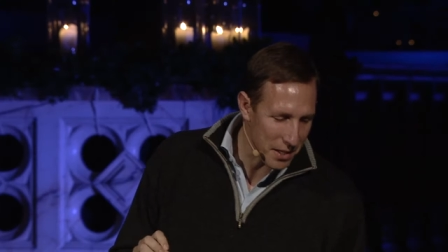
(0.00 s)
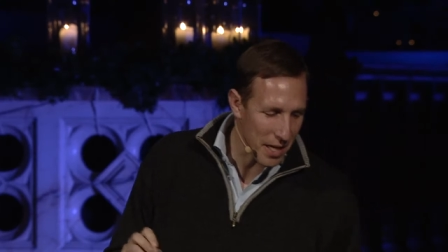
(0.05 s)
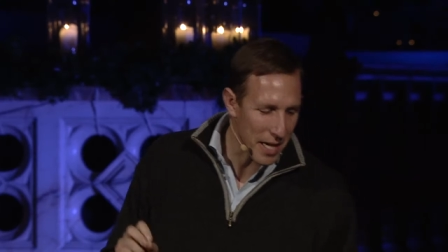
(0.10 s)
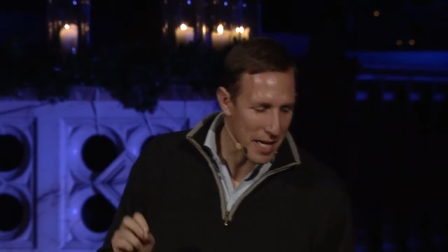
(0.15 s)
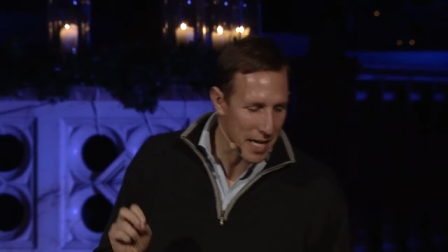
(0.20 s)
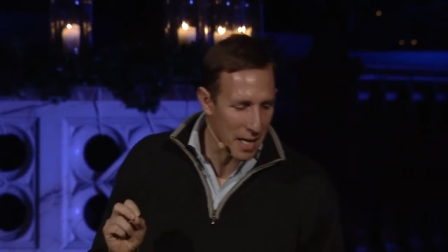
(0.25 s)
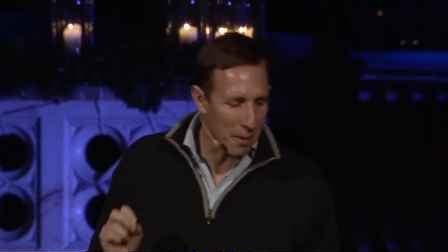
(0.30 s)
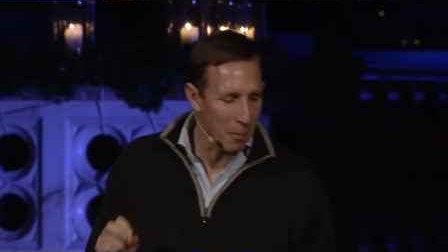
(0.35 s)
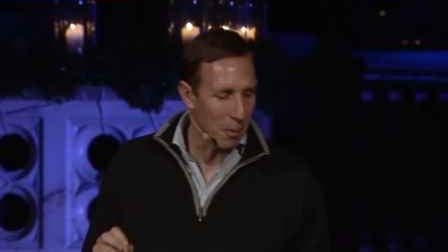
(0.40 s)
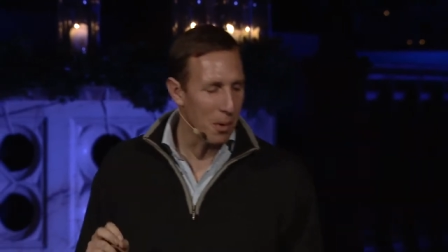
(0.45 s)
that
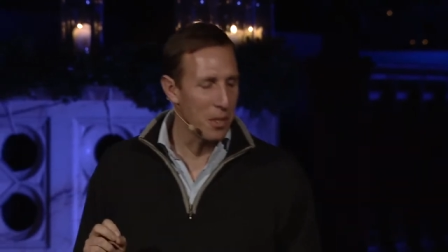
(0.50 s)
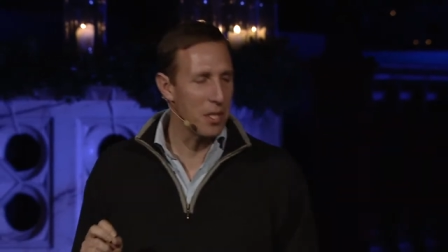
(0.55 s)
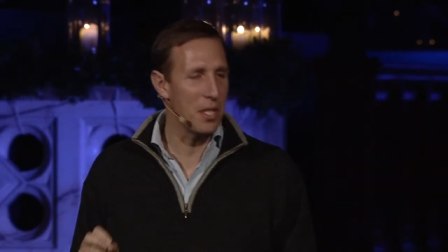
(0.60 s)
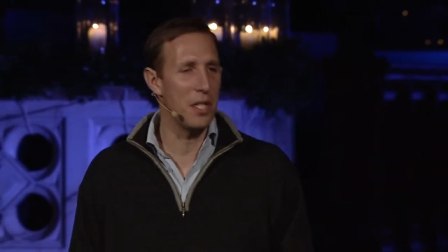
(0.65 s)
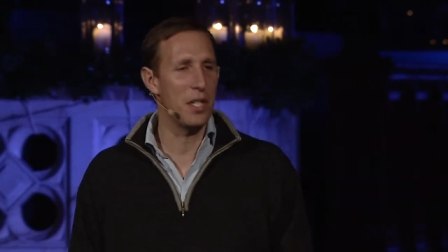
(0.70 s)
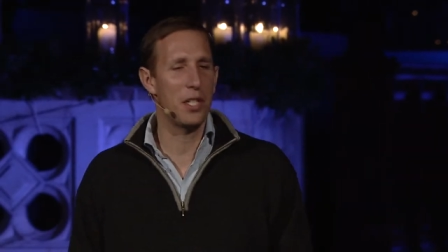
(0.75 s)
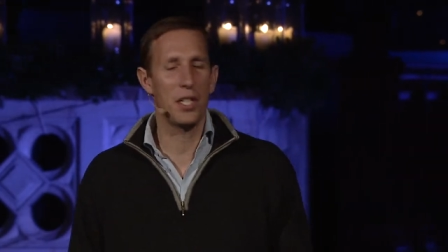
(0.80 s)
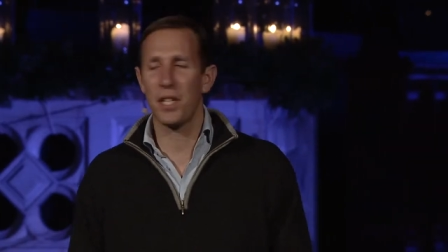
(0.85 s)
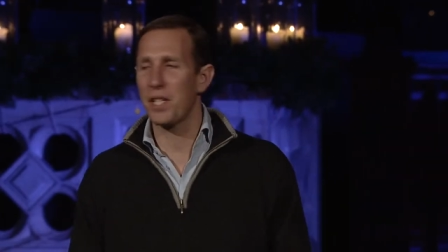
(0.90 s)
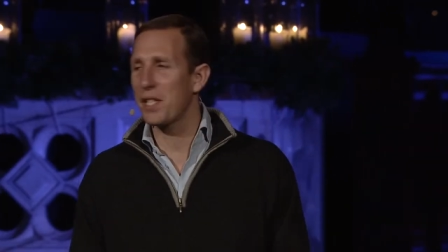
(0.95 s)
he
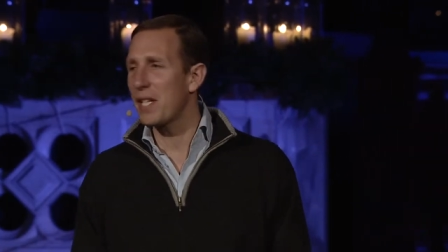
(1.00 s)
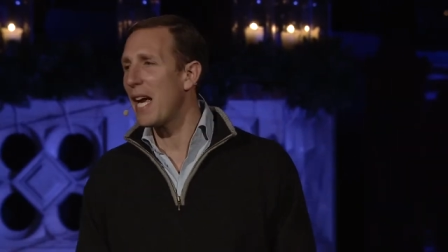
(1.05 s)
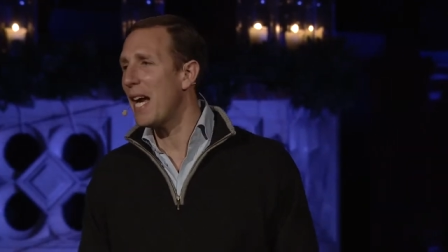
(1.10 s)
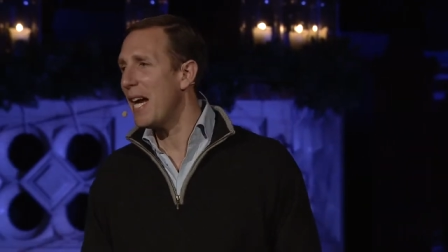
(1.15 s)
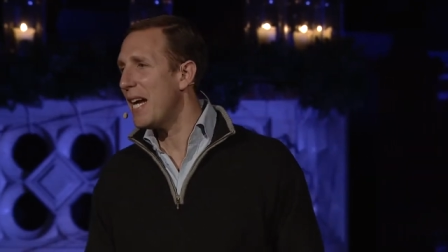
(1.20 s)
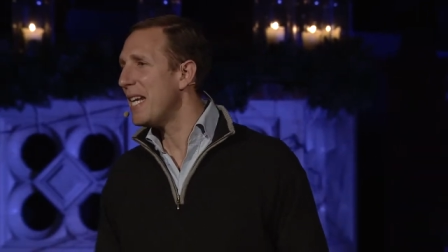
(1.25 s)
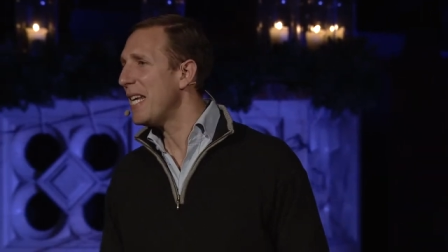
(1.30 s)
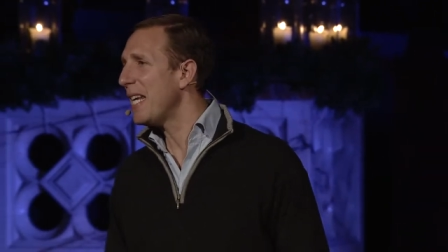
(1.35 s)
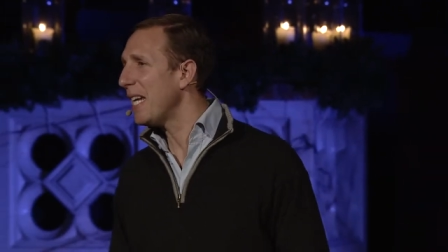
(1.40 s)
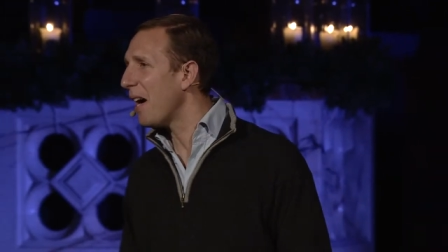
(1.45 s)
wasn't just
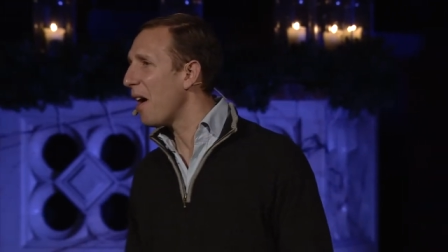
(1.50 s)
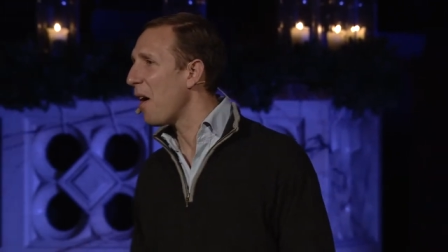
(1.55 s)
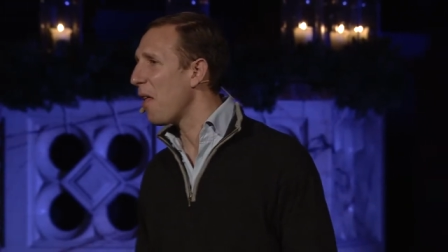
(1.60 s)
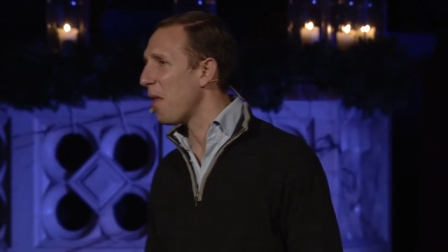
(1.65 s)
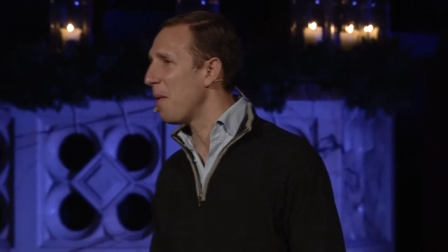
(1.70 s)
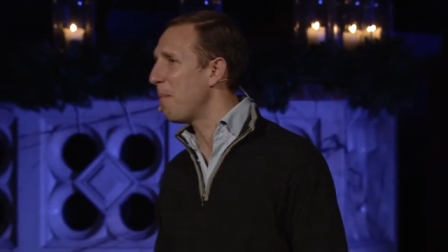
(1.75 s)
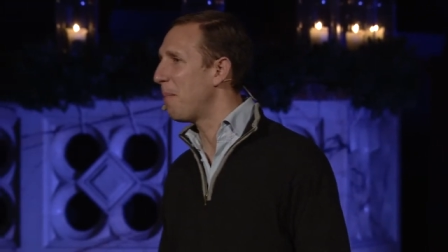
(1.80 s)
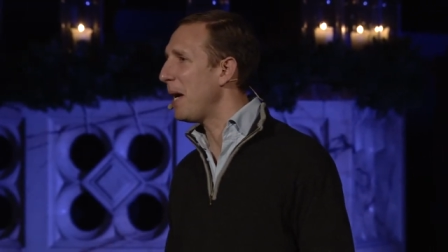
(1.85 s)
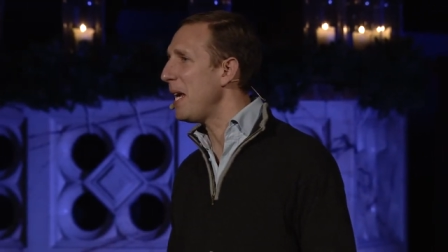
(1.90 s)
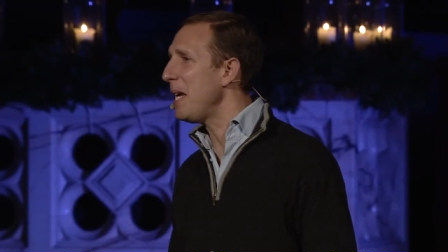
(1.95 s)
any
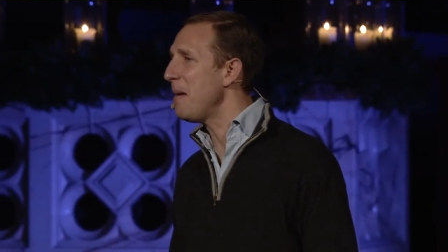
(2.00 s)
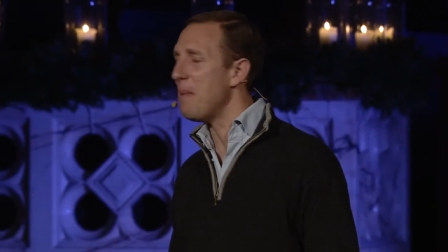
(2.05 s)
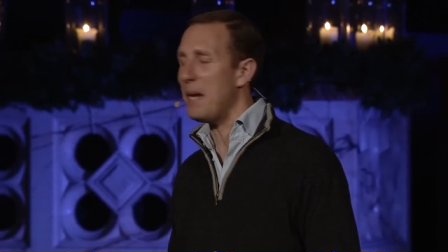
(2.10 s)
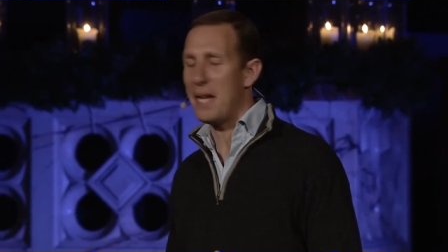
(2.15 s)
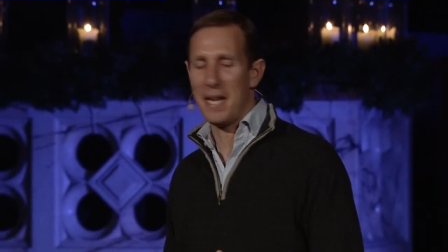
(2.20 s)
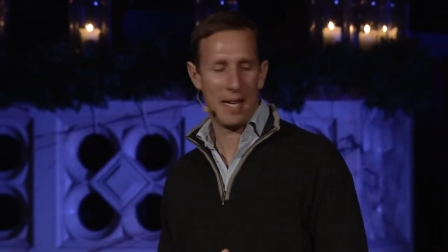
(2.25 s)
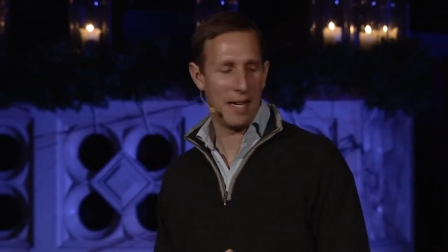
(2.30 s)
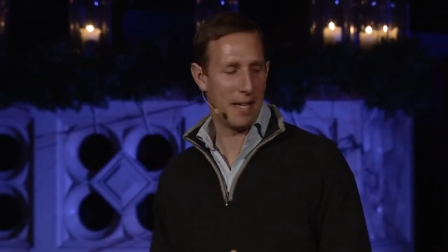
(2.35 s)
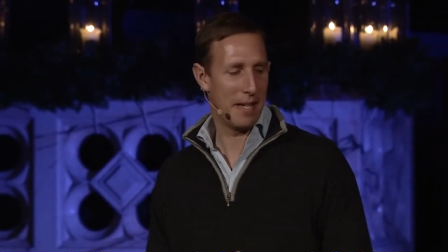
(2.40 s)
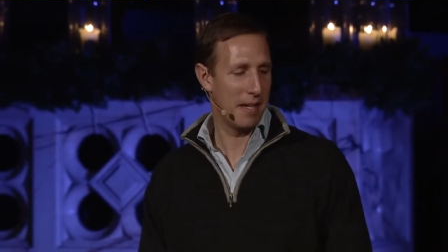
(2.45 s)
other baby,